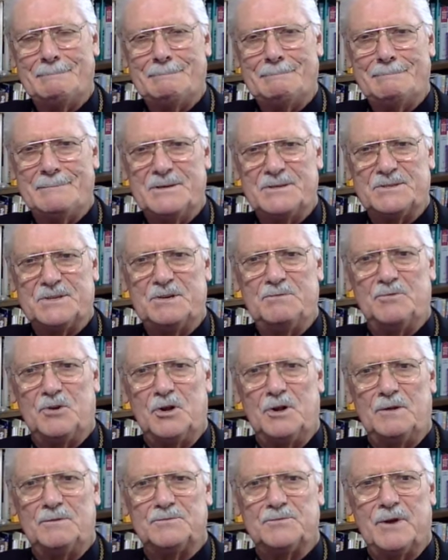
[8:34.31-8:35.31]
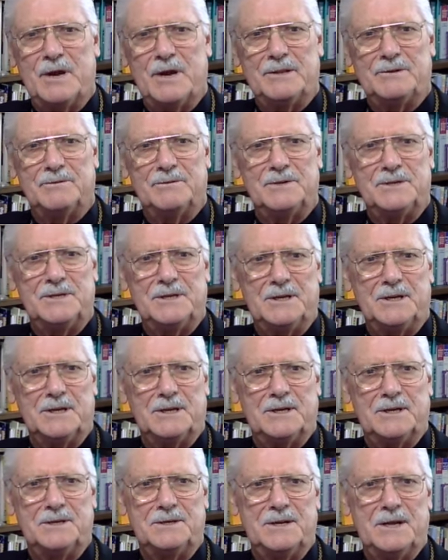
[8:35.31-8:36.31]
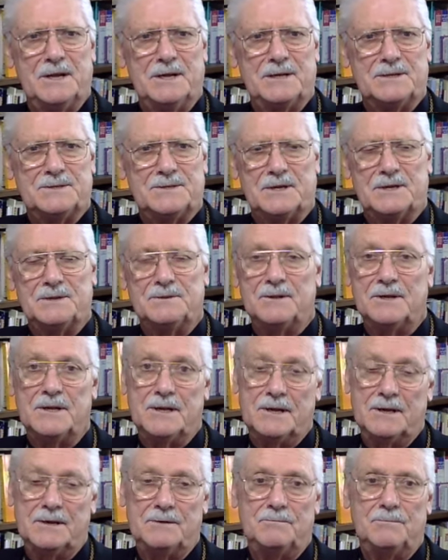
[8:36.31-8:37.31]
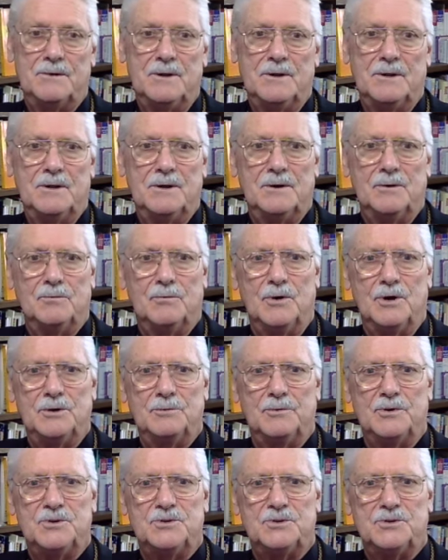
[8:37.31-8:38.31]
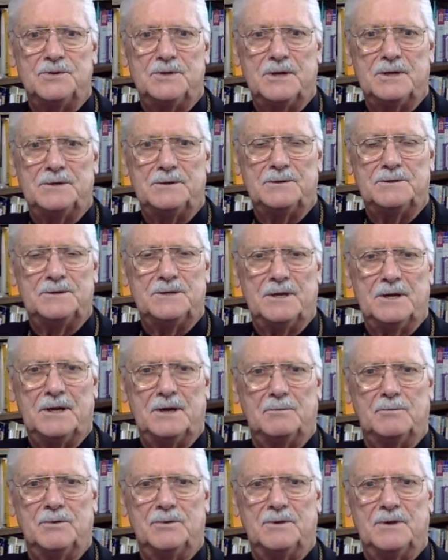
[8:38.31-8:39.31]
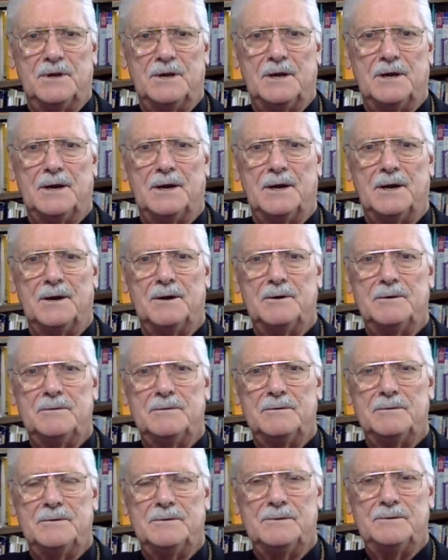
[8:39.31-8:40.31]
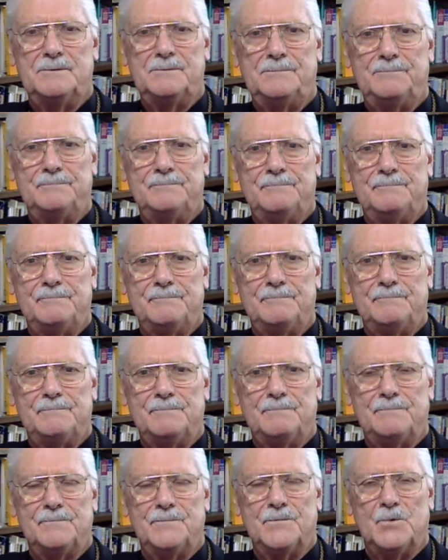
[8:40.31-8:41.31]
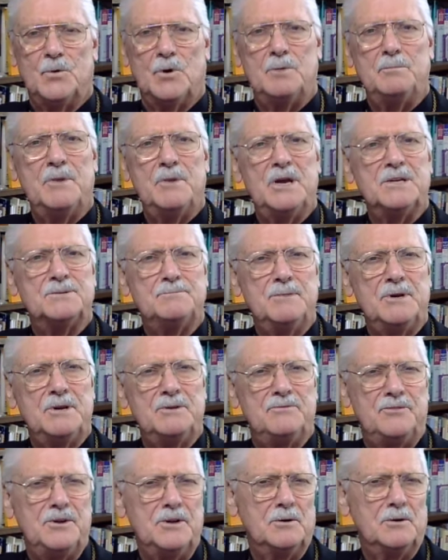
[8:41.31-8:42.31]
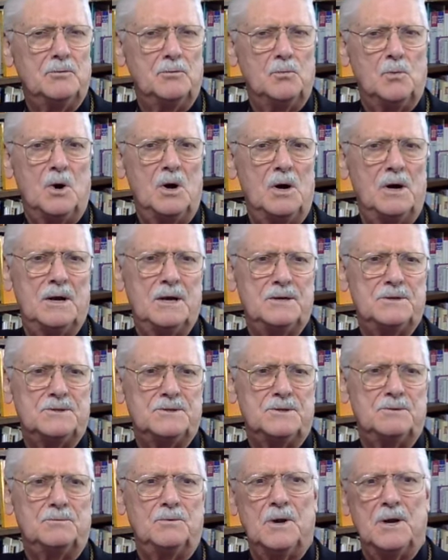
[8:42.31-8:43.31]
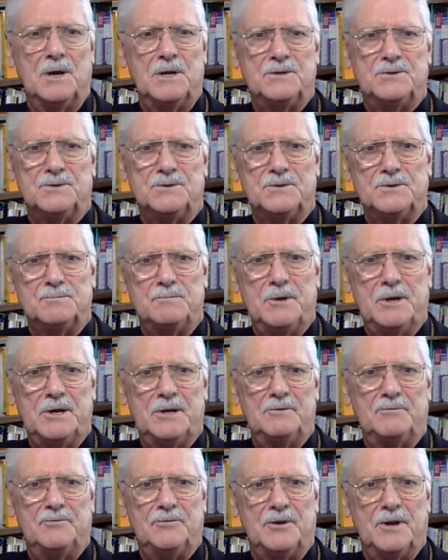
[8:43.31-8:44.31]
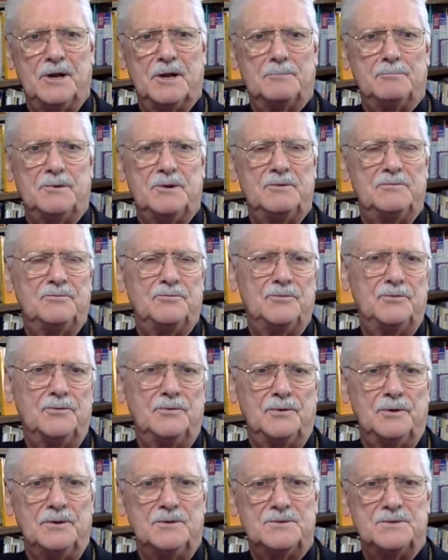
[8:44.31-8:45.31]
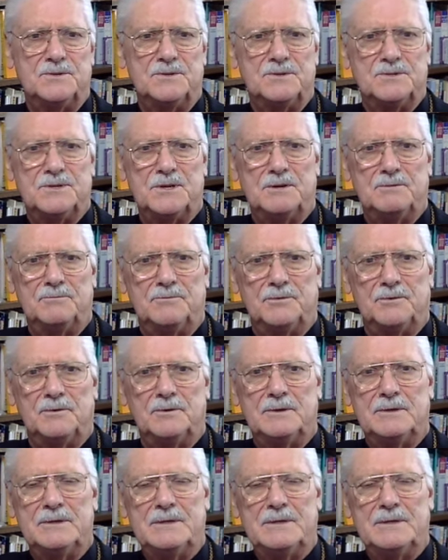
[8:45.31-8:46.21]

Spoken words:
This involves rather a delicate dance, I think, and one we should undertake with care. What makes me feel wise and righteous may in fact be foolish and sinful,